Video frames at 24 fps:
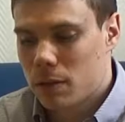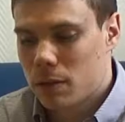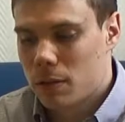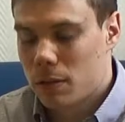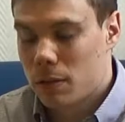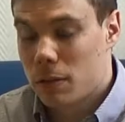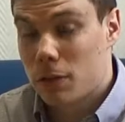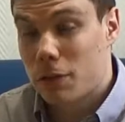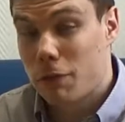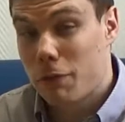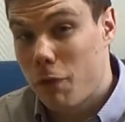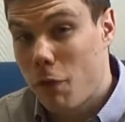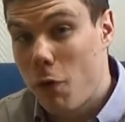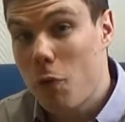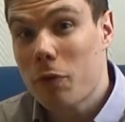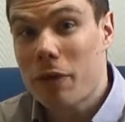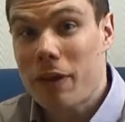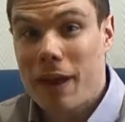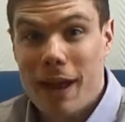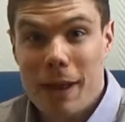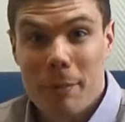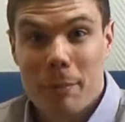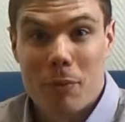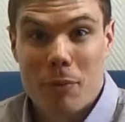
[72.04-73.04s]
The
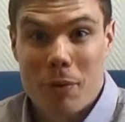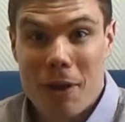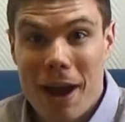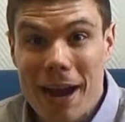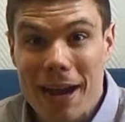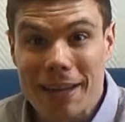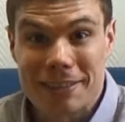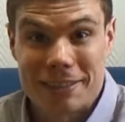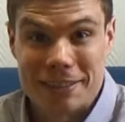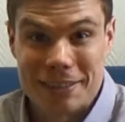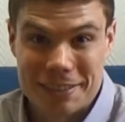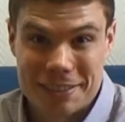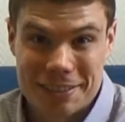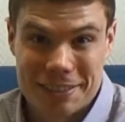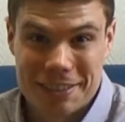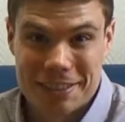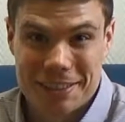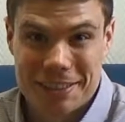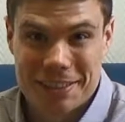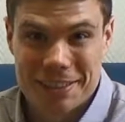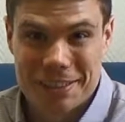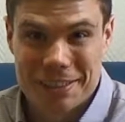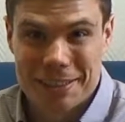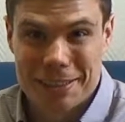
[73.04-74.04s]
vocab
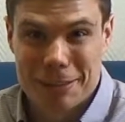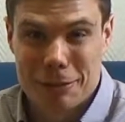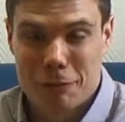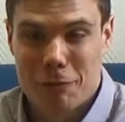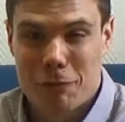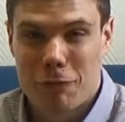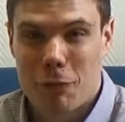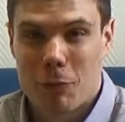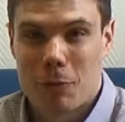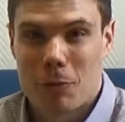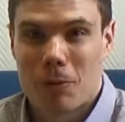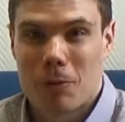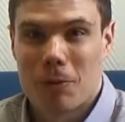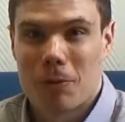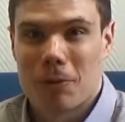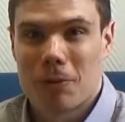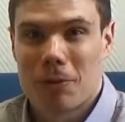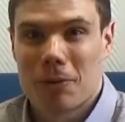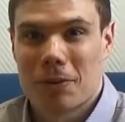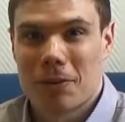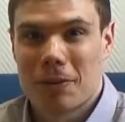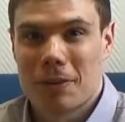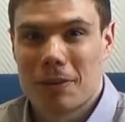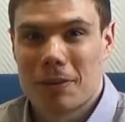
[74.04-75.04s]
practice
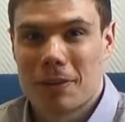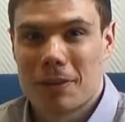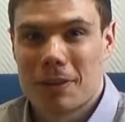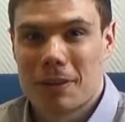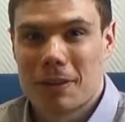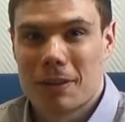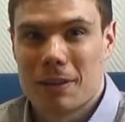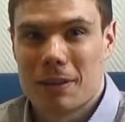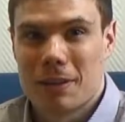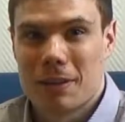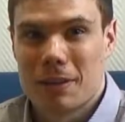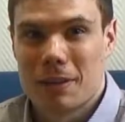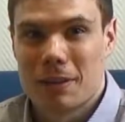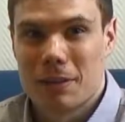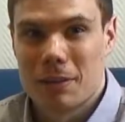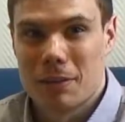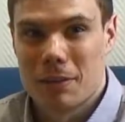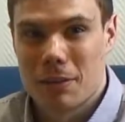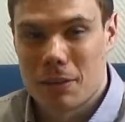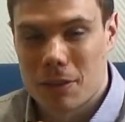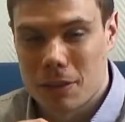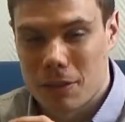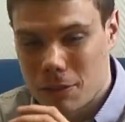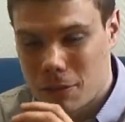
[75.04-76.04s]
for
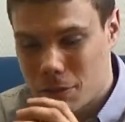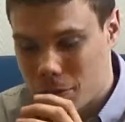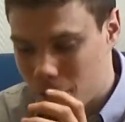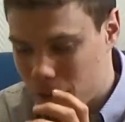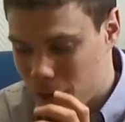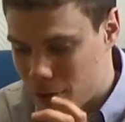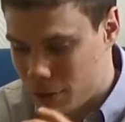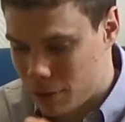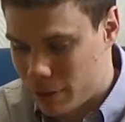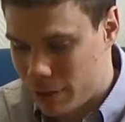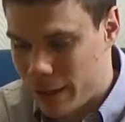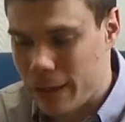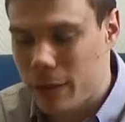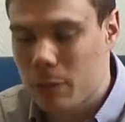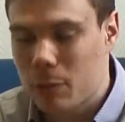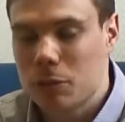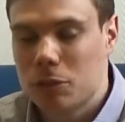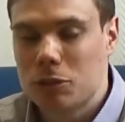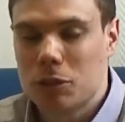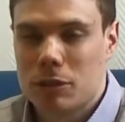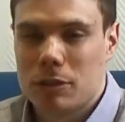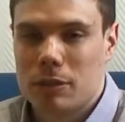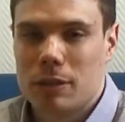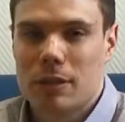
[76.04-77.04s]
the
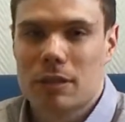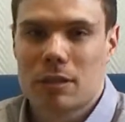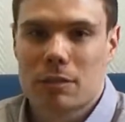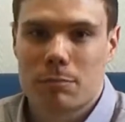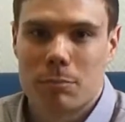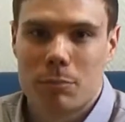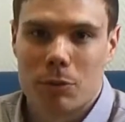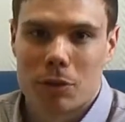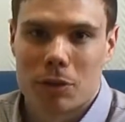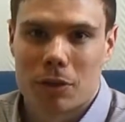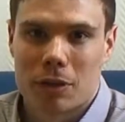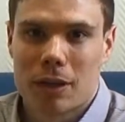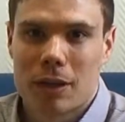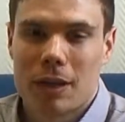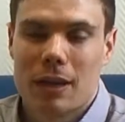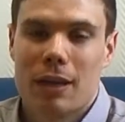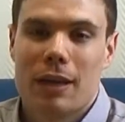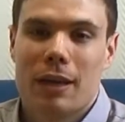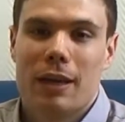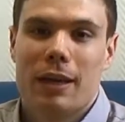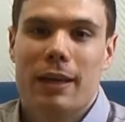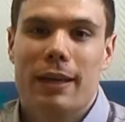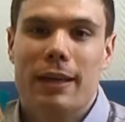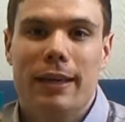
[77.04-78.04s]
language in this book
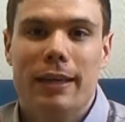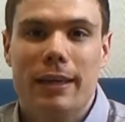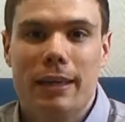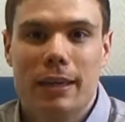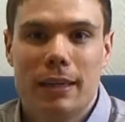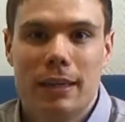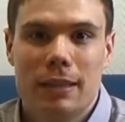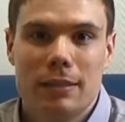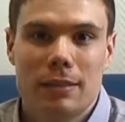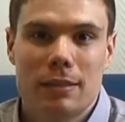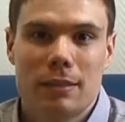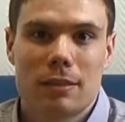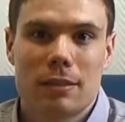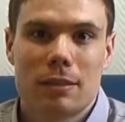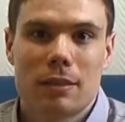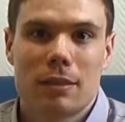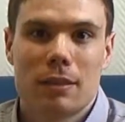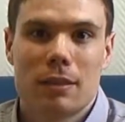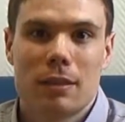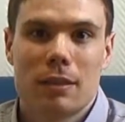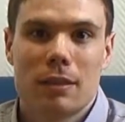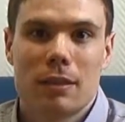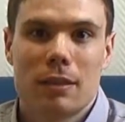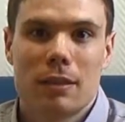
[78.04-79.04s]
is
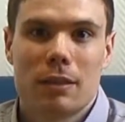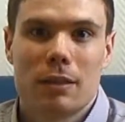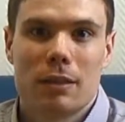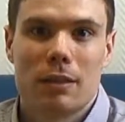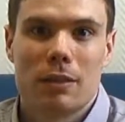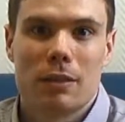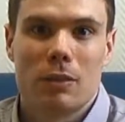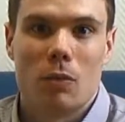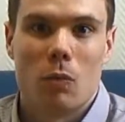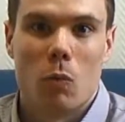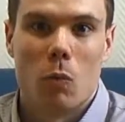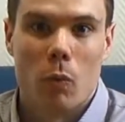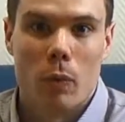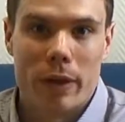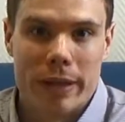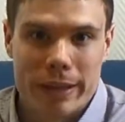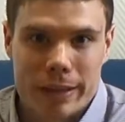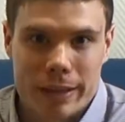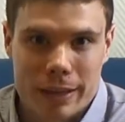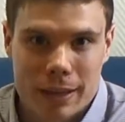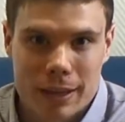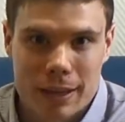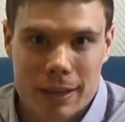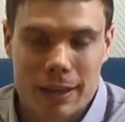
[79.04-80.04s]

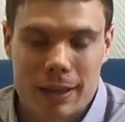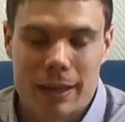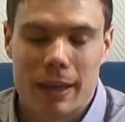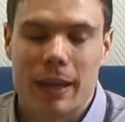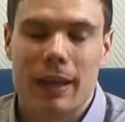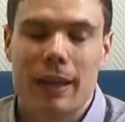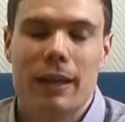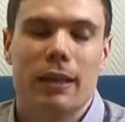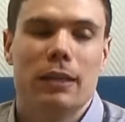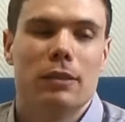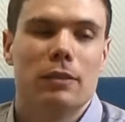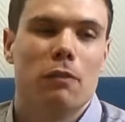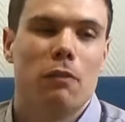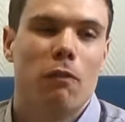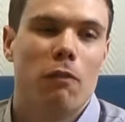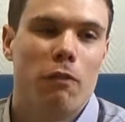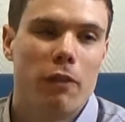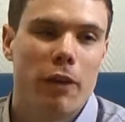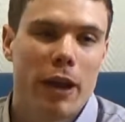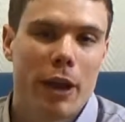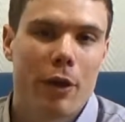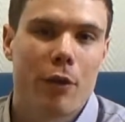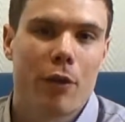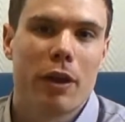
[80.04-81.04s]
weak. It is
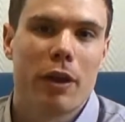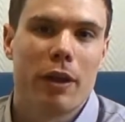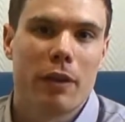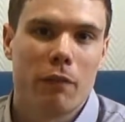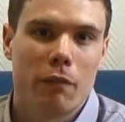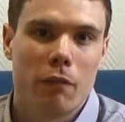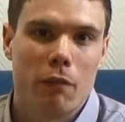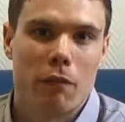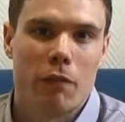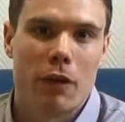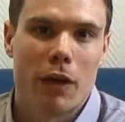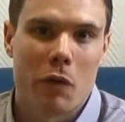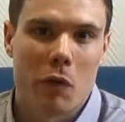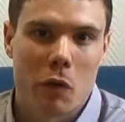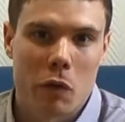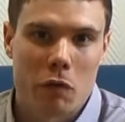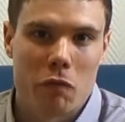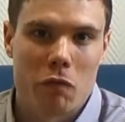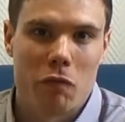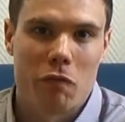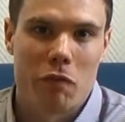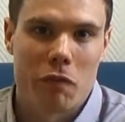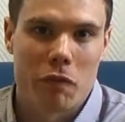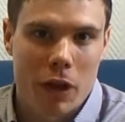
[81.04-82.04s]
very, very,
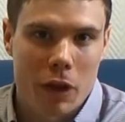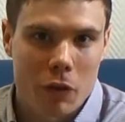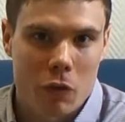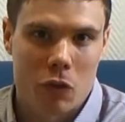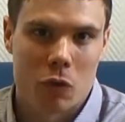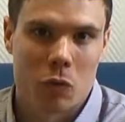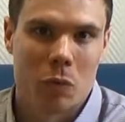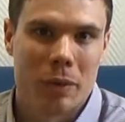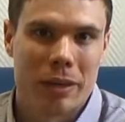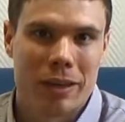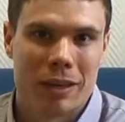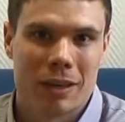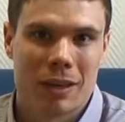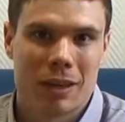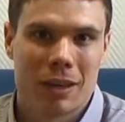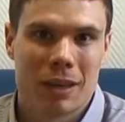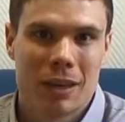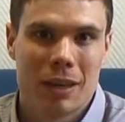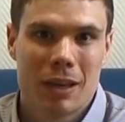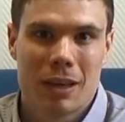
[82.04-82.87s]
very weak.